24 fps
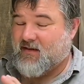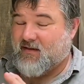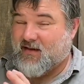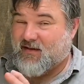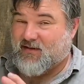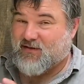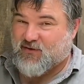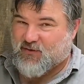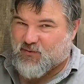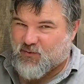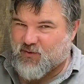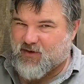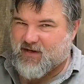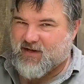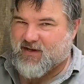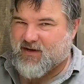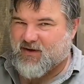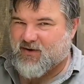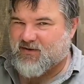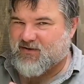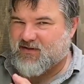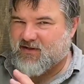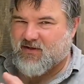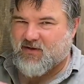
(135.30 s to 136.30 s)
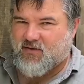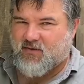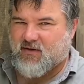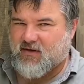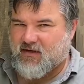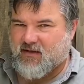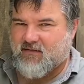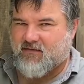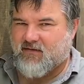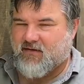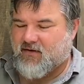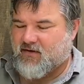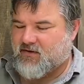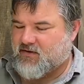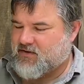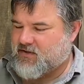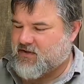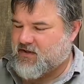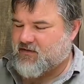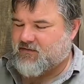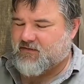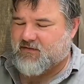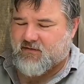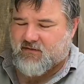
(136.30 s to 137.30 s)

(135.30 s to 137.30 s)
That's 20 years that you can leave it on a shelf.